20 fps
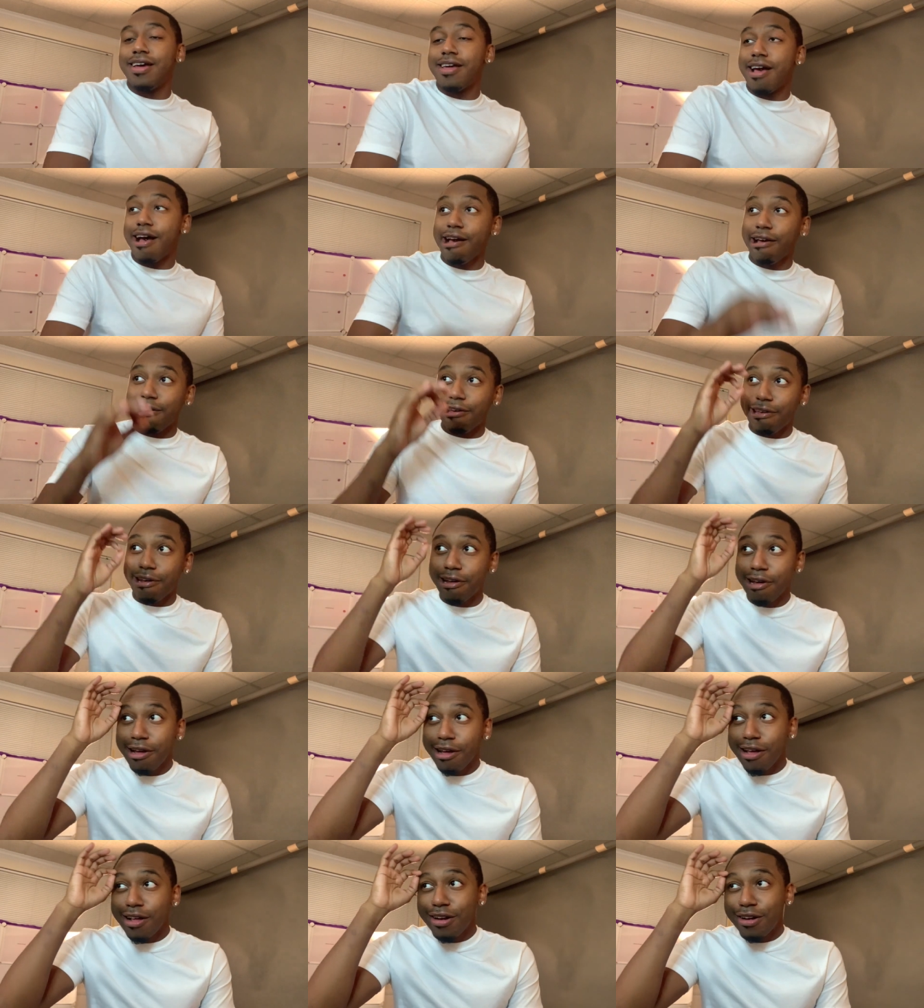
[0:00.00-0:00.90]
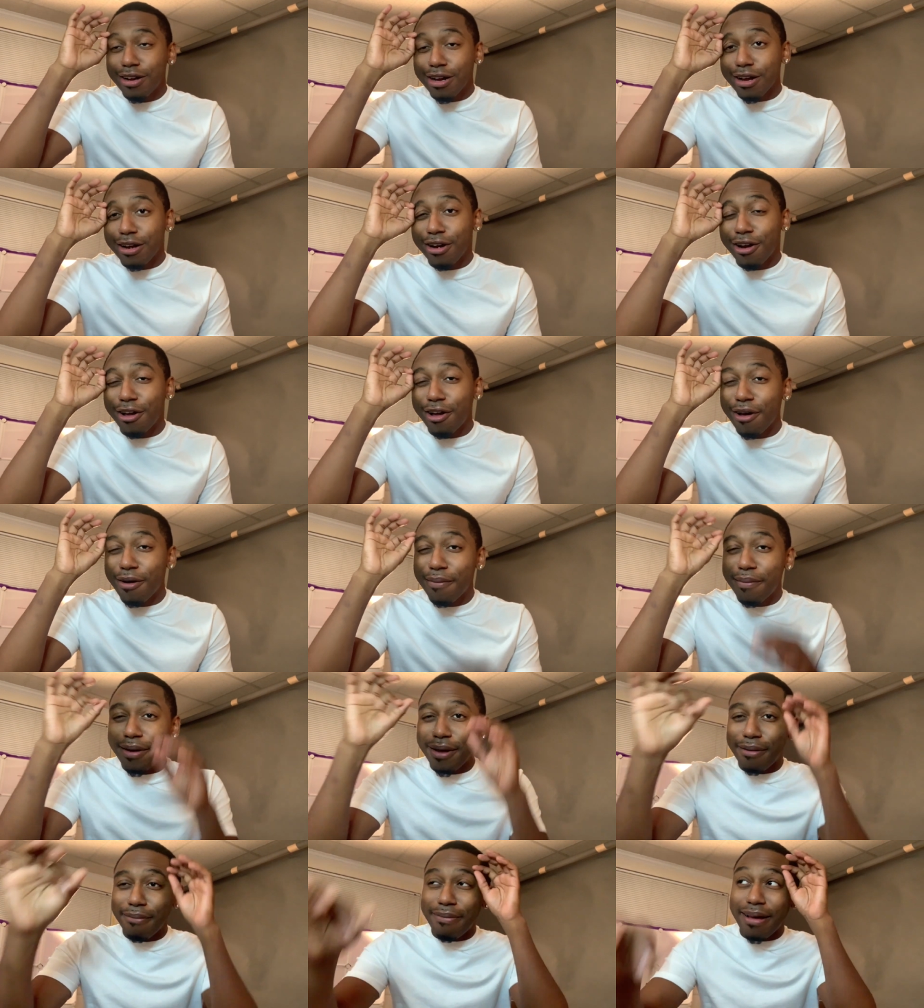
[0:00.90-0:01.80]
Y'all can look a little
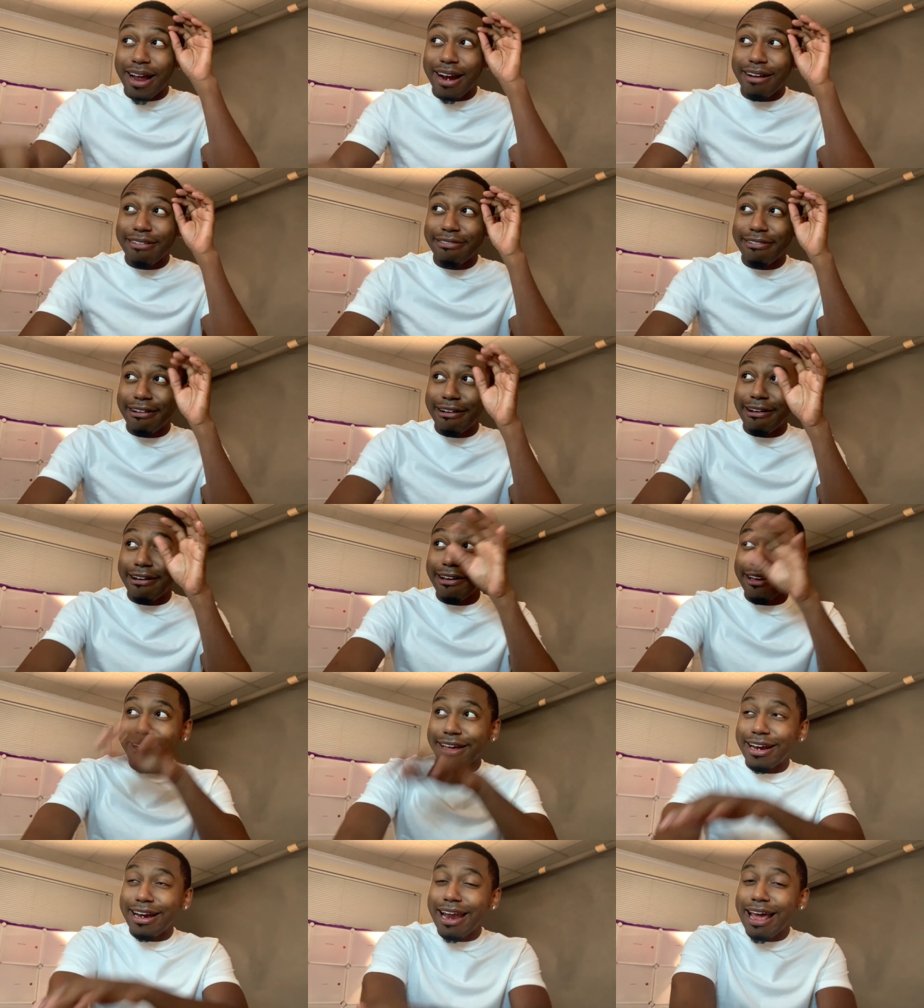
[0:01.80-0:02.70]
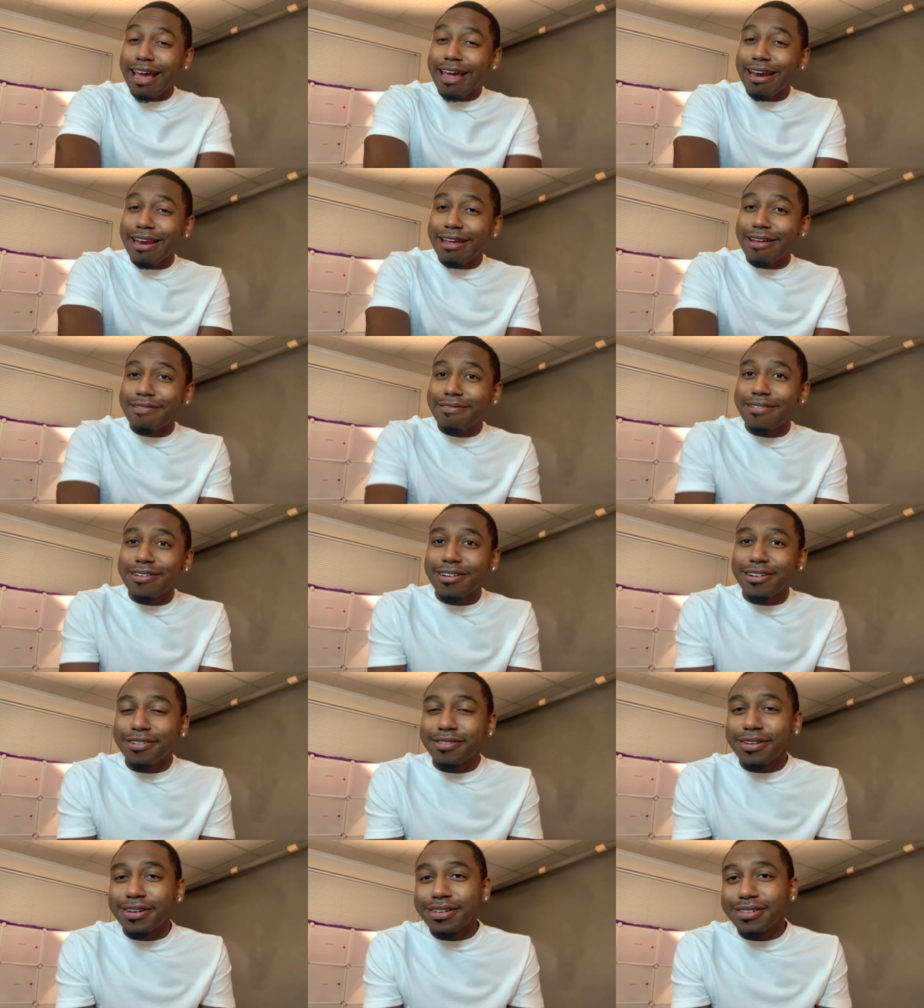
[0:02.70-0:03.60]
bit better for your lady real
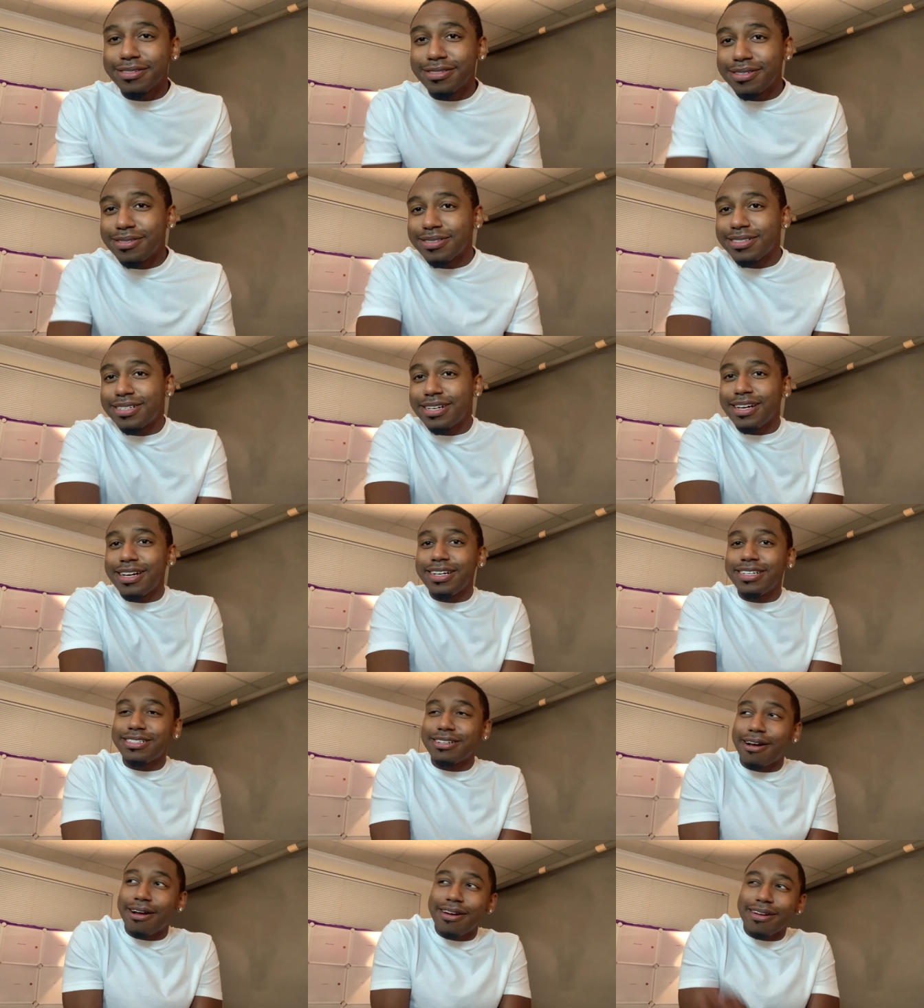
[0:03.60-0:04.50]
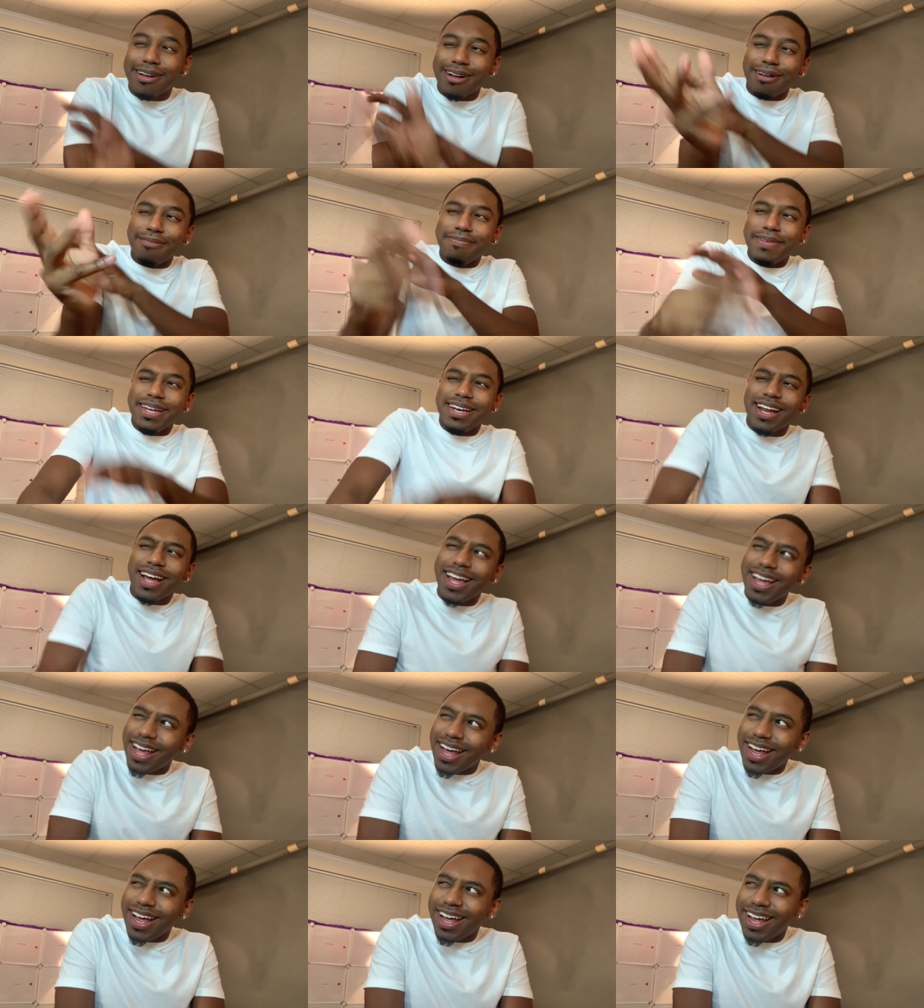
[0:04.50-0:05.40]
quick, you know what I'm saying? Shawty gonna be like,
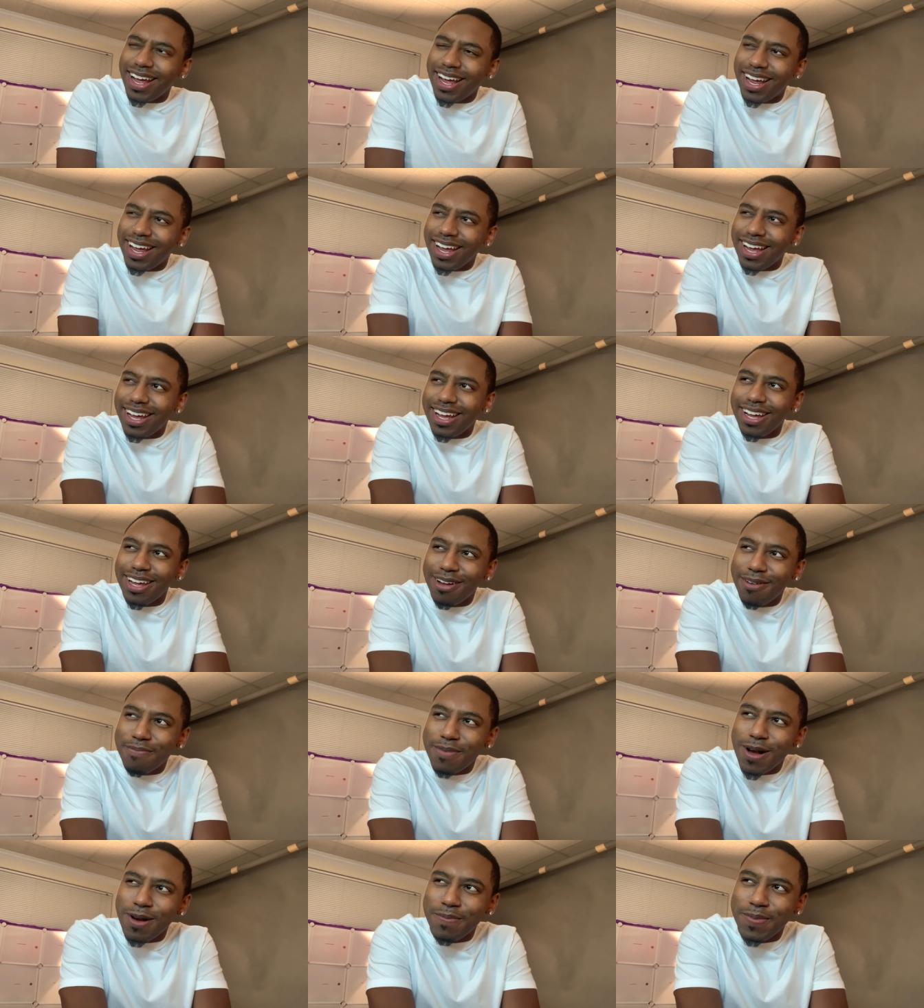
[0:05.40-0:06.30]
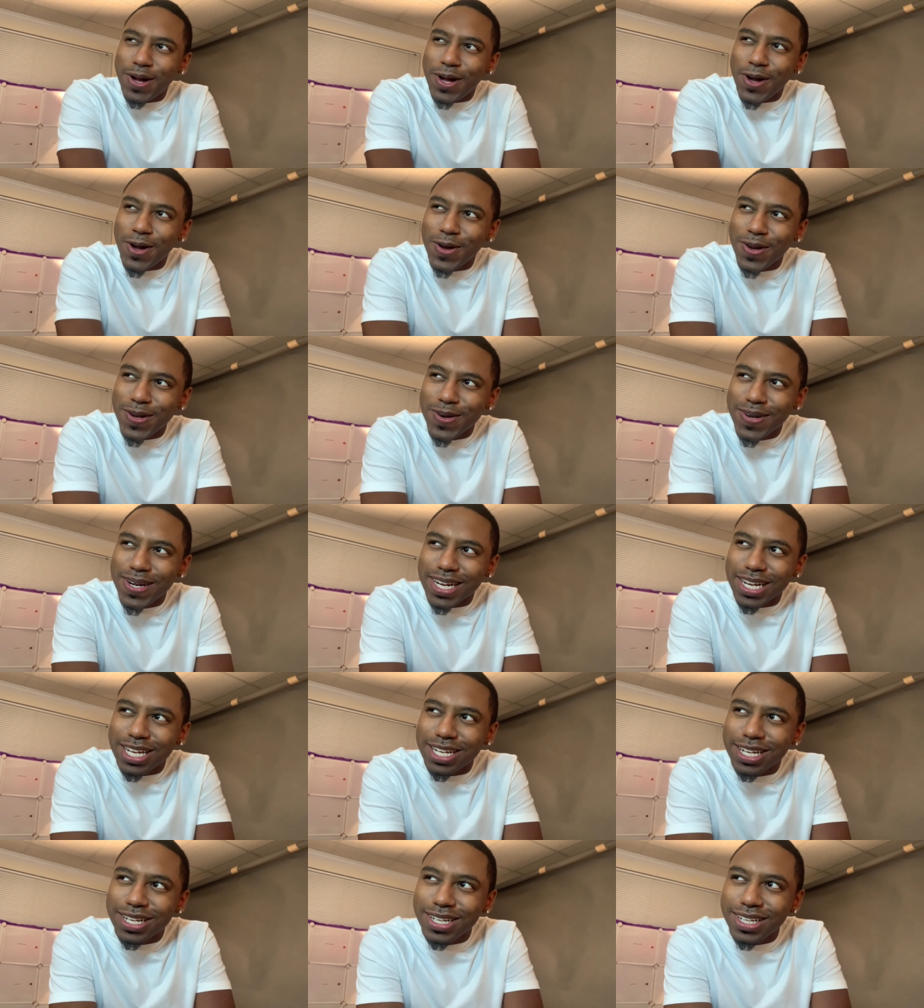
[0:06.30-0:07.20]
hey, boo-boo, you
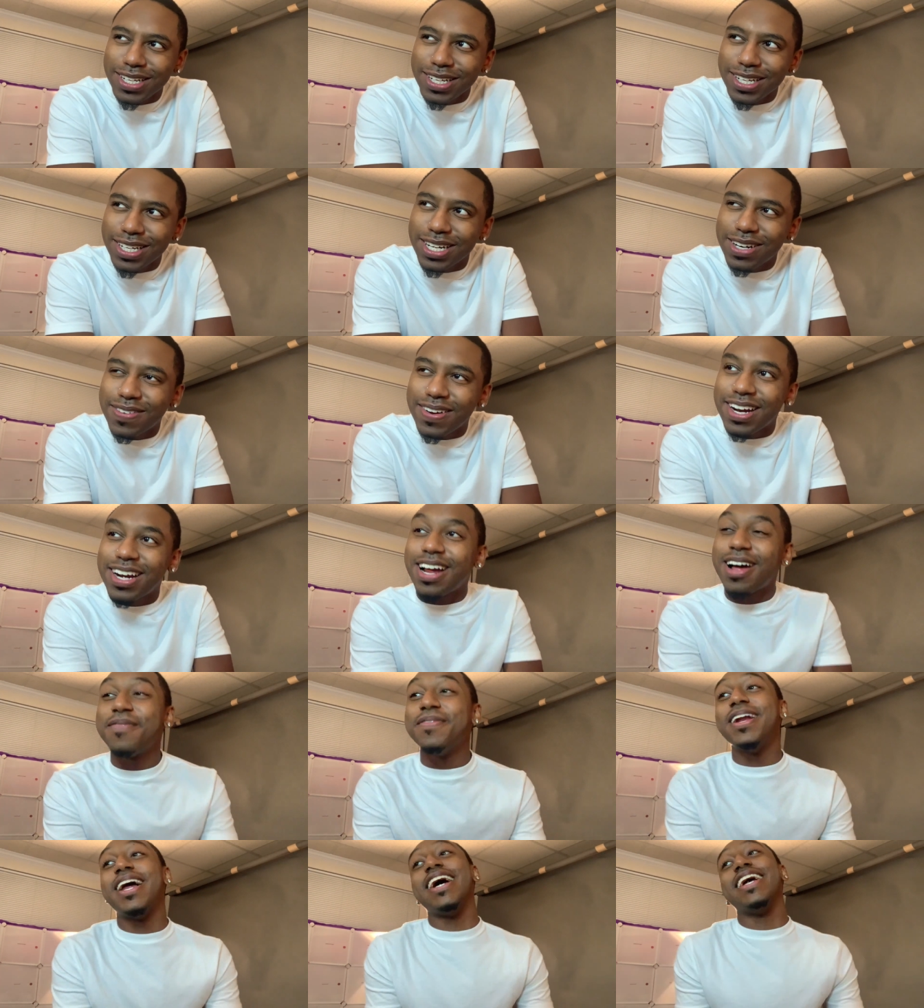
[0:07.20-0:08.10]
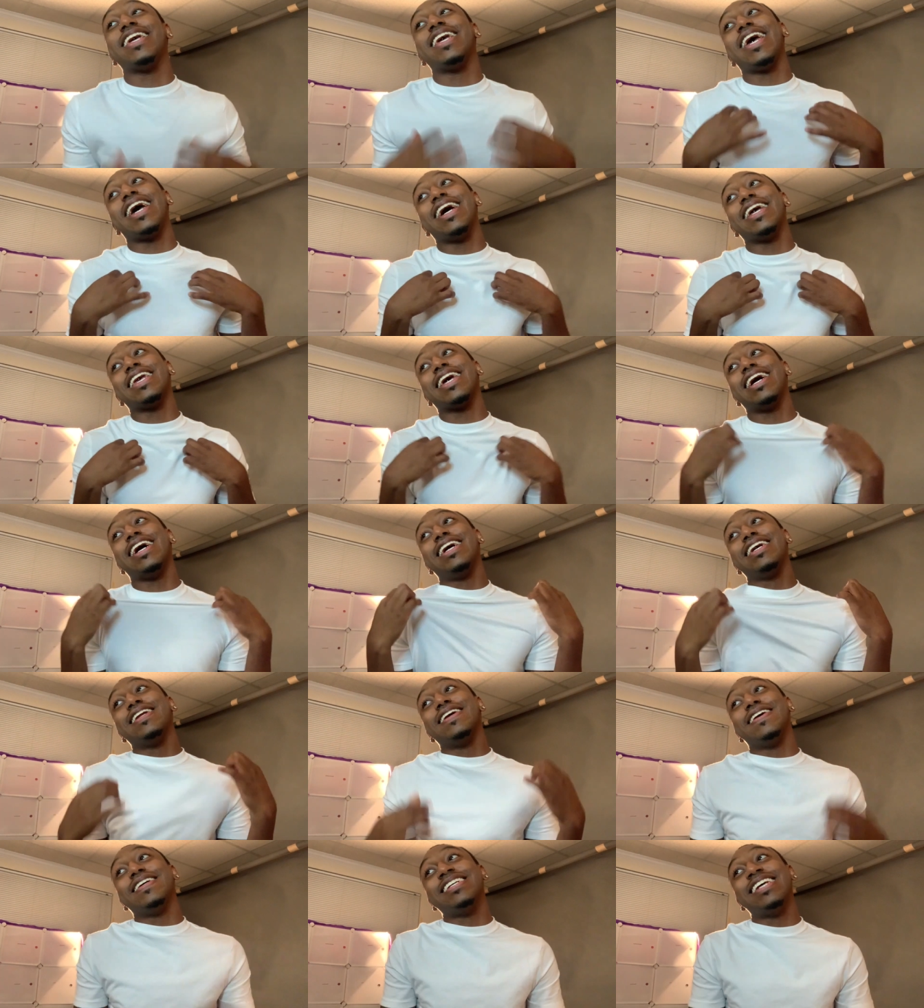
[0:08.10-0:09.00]
looking good or whatever. I'll be like, yeah, you
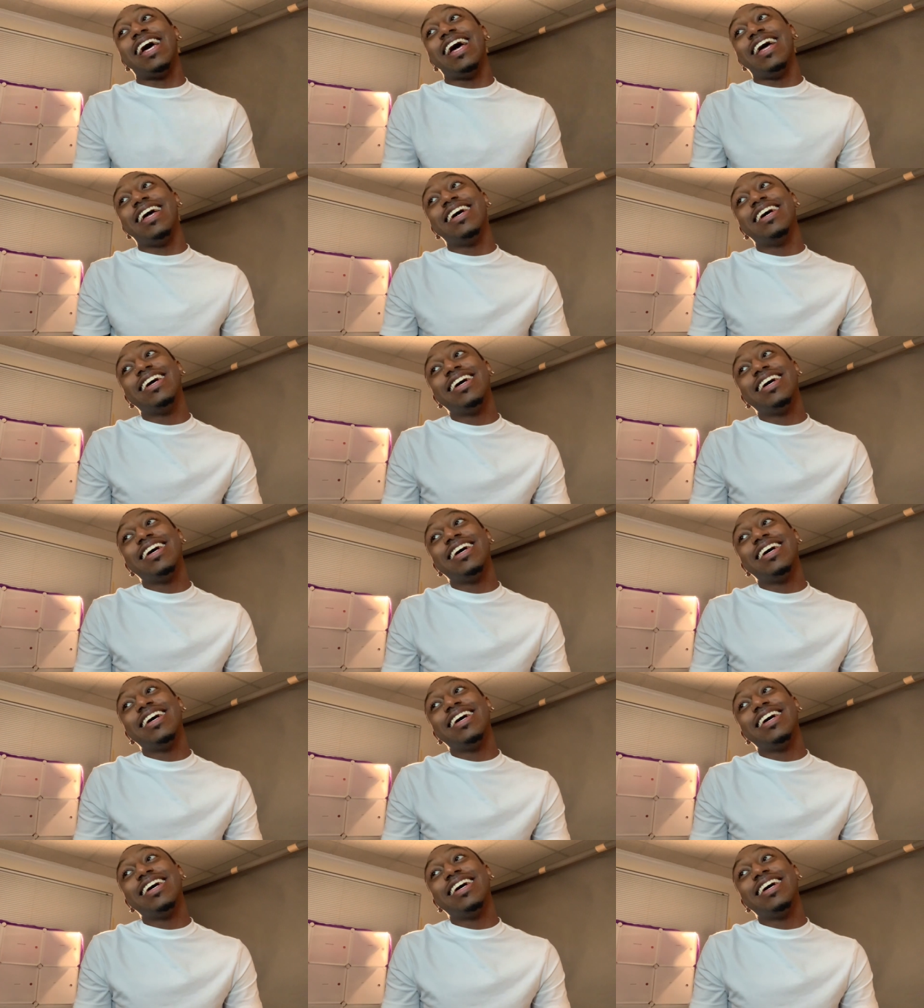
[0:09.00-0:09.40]
know what I'm saying?